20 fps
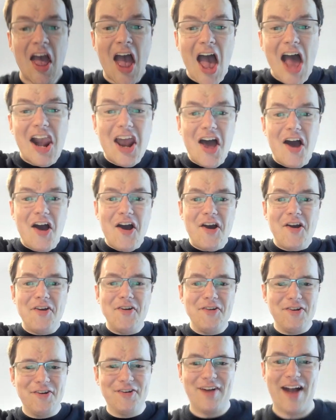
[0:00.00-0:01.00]

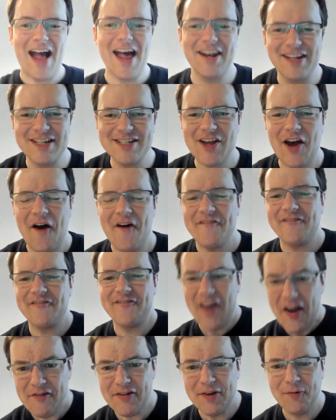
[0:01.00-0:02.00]
Hello and a
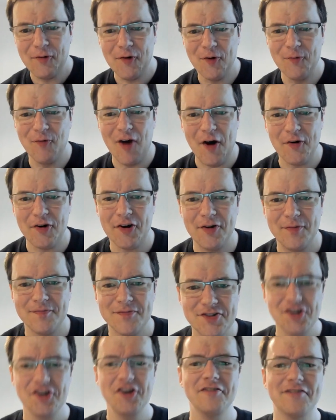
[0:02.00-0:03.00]
very warm welcome
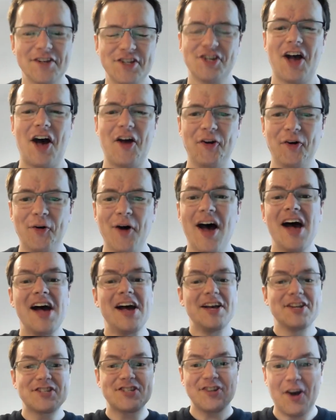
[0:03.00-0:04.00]
to the channel.
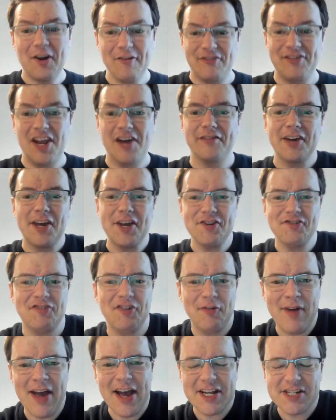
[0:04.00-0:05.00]
It's time for another History
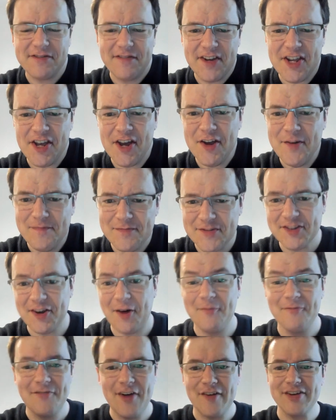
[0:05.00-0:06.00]
Reacts video, so
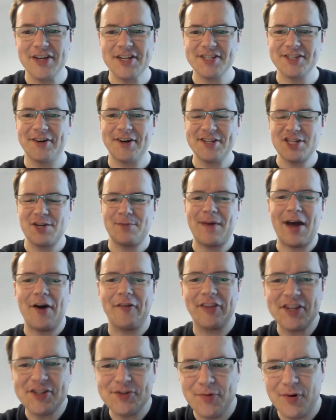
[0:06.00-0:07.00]
I'm very excited about
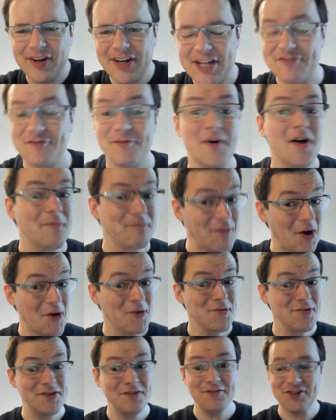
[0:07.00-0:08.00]
this one. It's from a
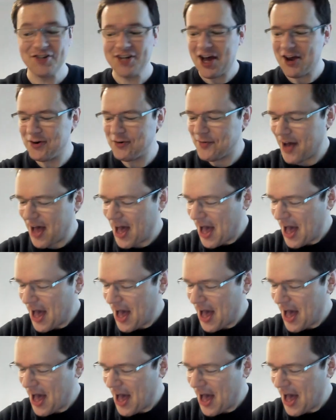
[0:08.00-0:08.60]
whole new channel.